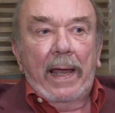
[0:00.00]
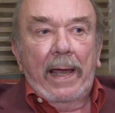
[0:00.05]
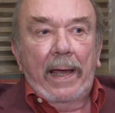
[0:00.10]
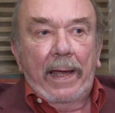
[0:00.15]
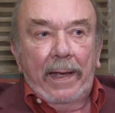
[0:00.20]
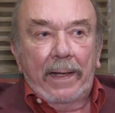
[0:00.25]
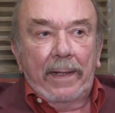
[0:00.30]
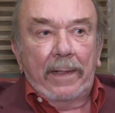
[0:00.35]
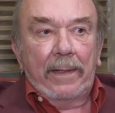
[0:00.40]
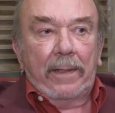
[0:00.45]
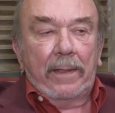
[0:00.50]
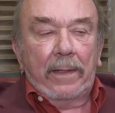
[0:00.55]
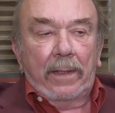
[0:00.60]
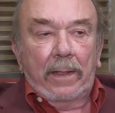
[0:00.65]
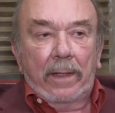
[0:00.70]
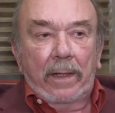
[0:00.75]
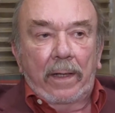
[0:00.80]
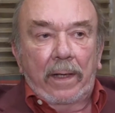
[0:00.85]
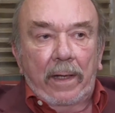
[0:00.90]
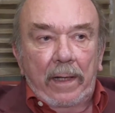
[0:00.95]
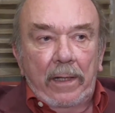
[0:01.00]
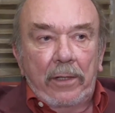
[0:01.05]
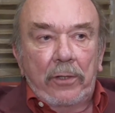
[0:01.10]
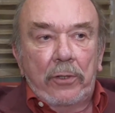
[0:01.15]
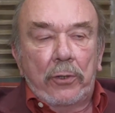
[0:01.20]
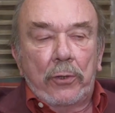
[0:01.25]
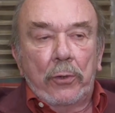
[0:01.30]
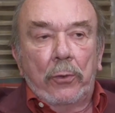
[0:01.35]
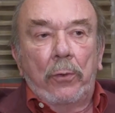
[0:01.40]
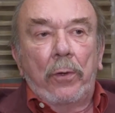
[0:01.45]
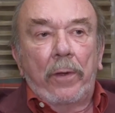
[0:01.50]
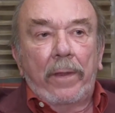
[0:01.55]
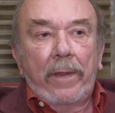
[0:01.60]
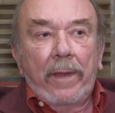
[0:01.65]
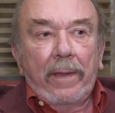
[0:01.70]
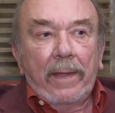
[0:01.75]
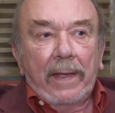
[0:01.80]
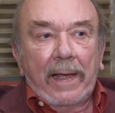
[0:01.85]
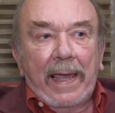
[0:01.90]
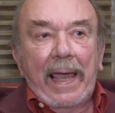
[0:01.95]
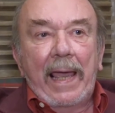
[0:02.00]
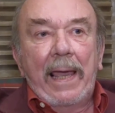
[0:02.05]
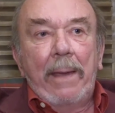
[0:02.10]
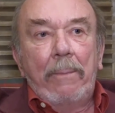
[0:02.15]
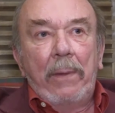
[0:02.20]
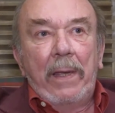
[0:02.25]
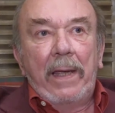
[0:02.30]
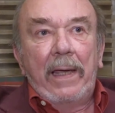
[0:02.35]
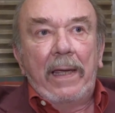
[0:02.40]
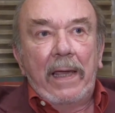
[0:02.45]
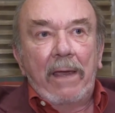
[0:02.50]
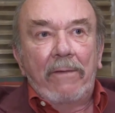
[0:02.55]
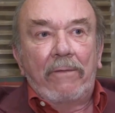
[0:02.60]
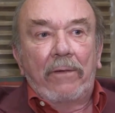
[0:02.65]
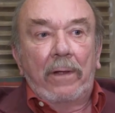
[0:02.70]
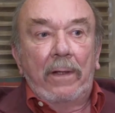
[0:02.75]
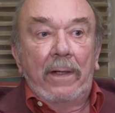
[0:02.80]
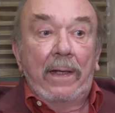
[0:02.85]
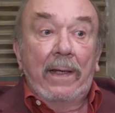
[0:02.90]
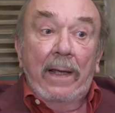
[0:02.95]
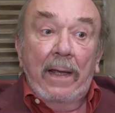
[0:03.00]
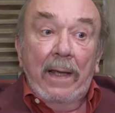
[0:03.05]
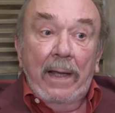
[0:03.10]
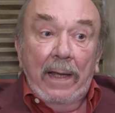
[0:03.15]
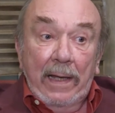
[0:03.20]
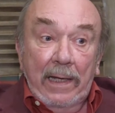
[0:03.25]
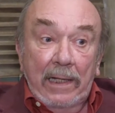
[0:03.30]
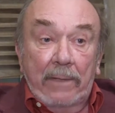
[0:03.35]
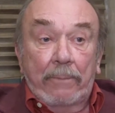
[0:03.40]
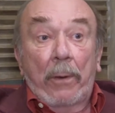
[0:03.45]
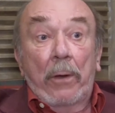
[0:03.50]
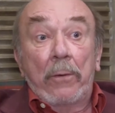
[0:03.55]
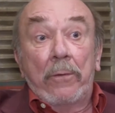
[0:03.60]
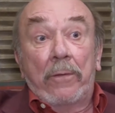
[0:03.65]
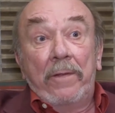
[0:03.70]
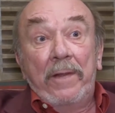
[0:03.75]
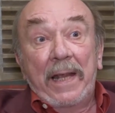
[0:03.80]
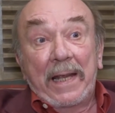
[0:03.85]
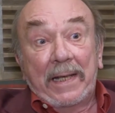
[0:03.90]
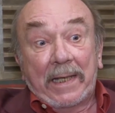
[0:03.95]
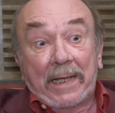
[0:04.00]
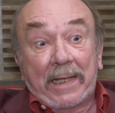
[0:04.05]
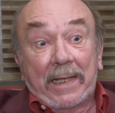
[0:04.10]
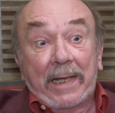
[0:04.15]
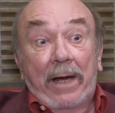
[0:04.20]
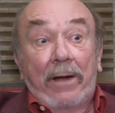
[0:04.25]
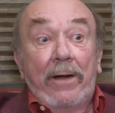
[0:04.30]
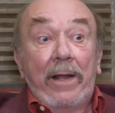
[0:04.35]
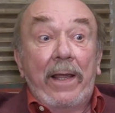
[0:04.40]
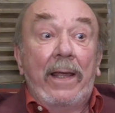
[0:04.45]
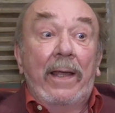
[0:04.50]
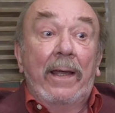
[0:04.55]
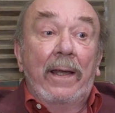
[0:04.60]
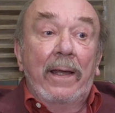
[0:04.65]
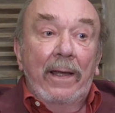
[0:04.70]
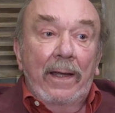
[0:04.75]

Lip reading: and ensure that the care being given is both necessary